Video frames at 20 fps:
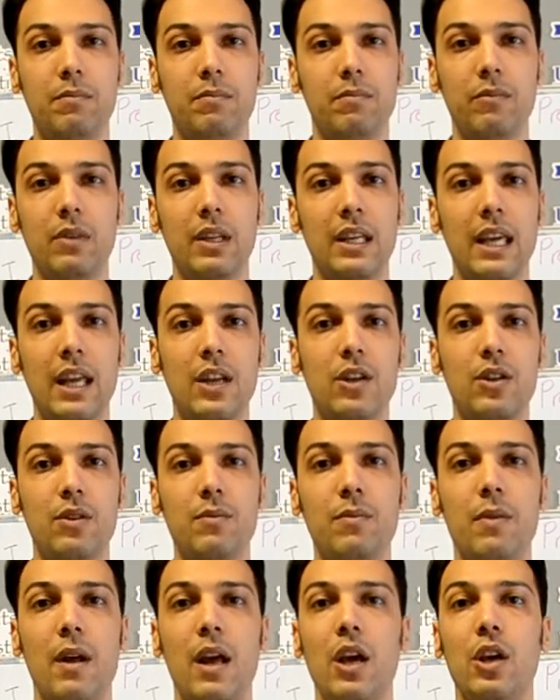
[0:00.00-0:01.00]

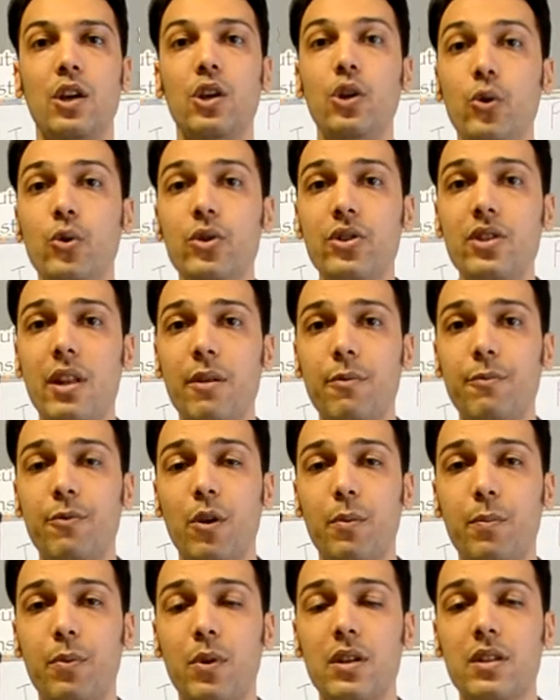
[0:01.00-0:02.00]
can use them
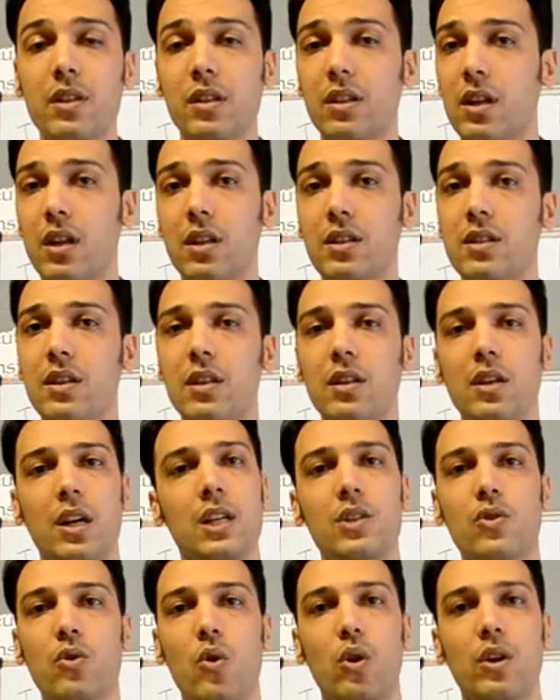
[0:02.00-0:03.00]
for present
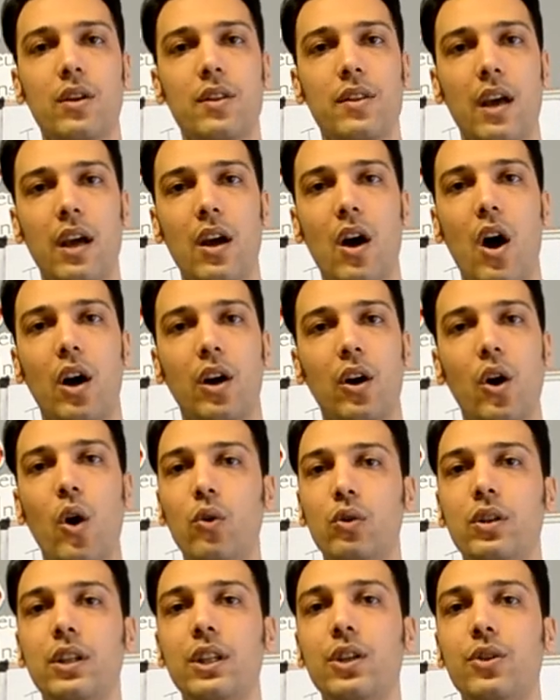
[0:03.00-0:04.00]
continuous or they are
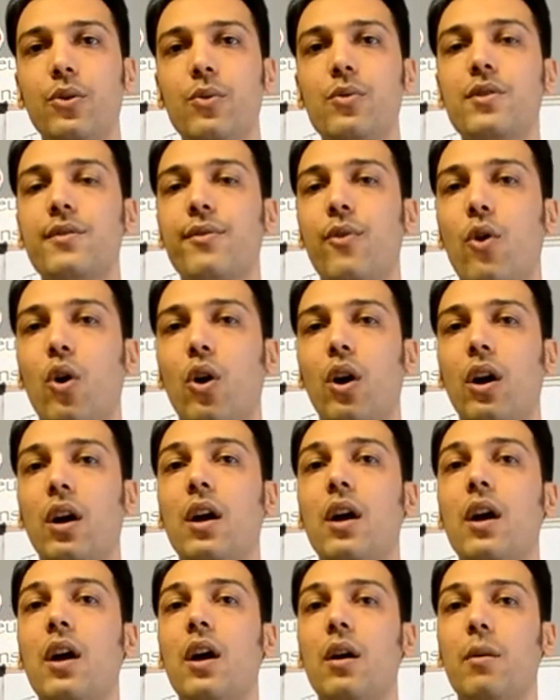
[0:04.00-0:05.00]
only used
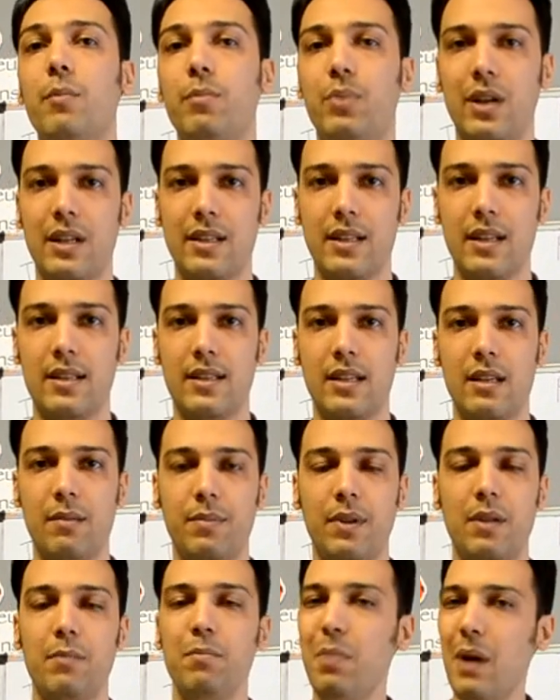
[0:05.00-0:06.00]
for present
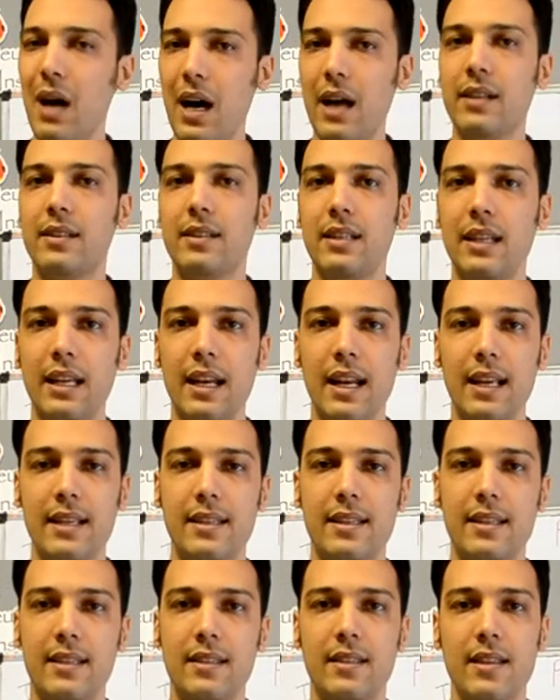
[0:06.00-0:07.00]
simple. But it
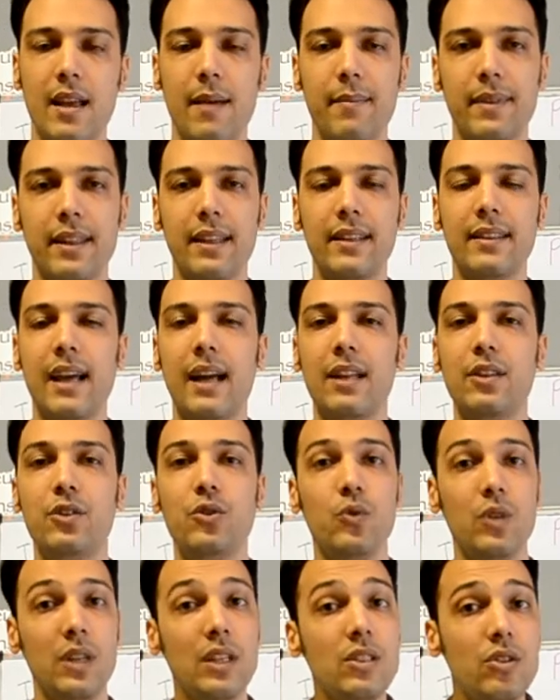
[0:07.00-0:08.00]
is something that you
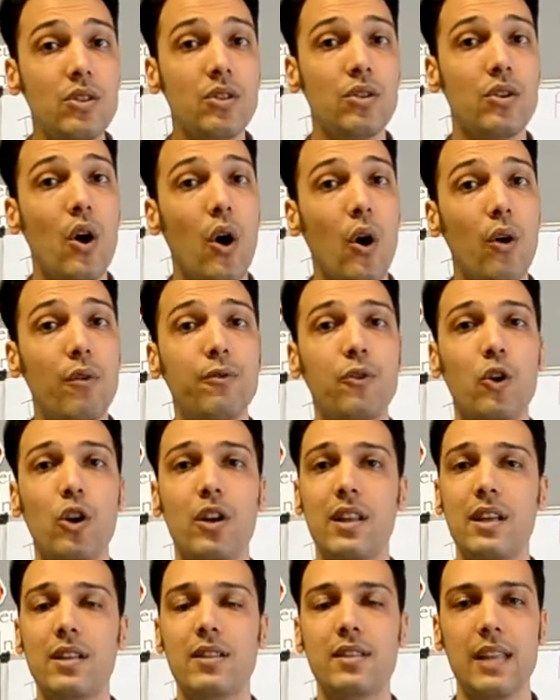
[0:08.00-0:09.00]
need to know for
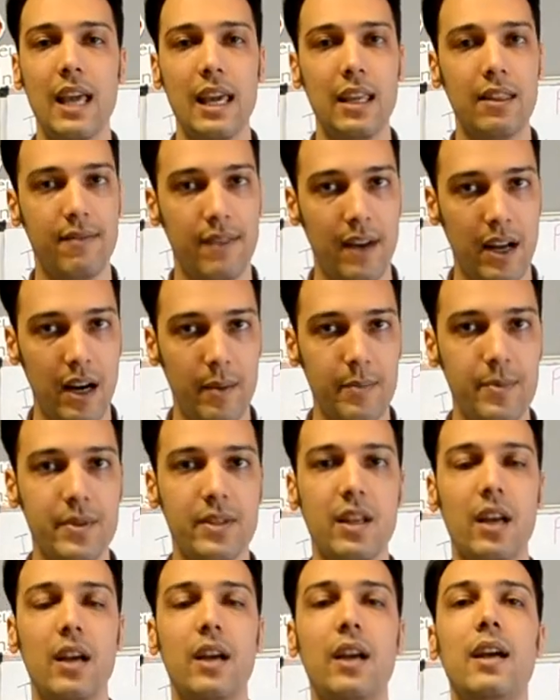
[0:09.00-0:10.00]
the state verbs.
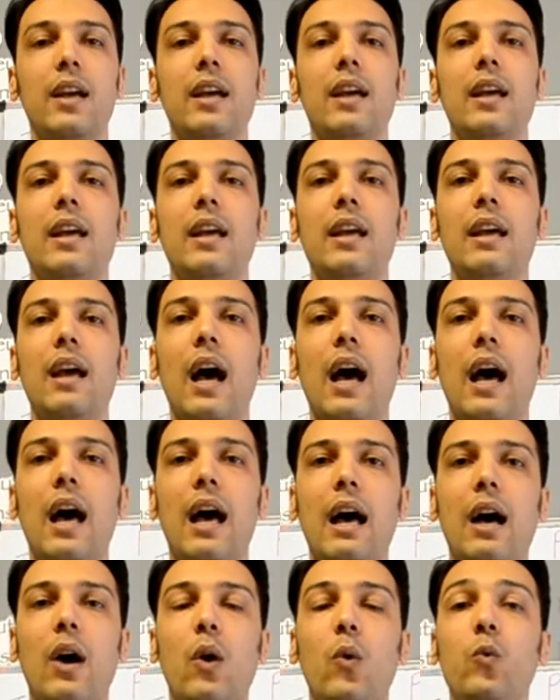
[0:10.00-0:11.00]

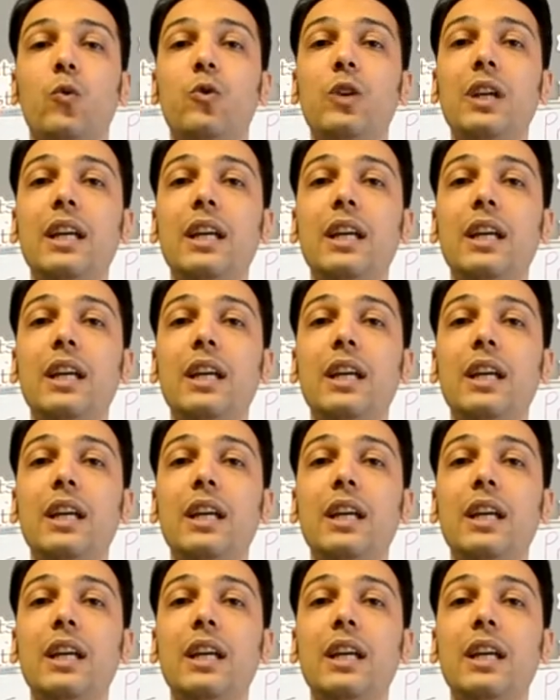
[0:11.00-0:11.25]
We